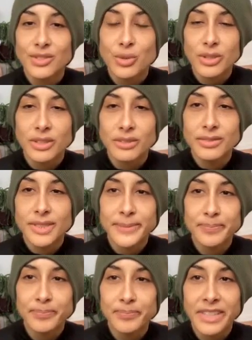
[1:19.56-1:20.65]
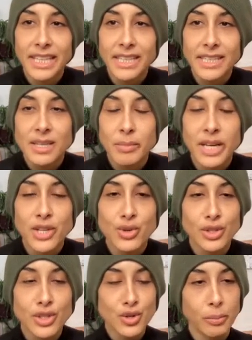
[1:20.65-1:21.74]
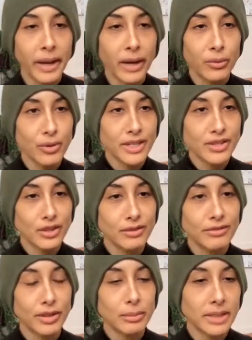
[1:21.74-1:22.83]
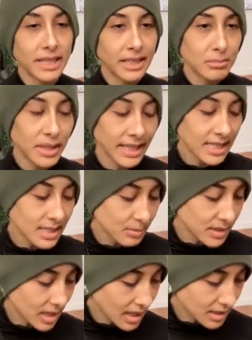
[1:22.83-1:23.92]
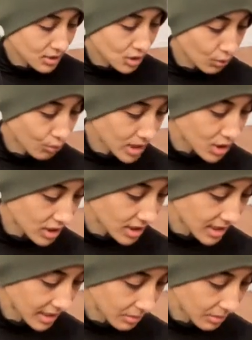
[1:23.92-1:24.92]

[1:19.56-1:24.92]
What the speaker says: sort of need to make sure that your boundaries are firmly in place, but not so rigid